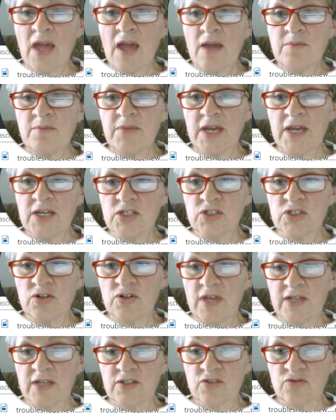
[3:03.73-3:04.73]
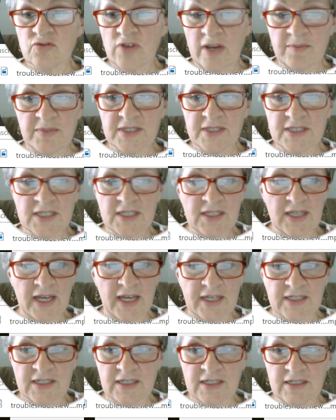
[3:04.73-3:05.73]
Make sure that Stripe is
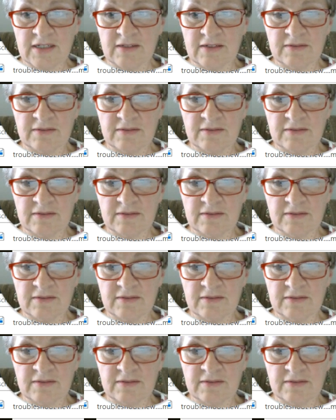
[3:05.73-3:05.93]
selected,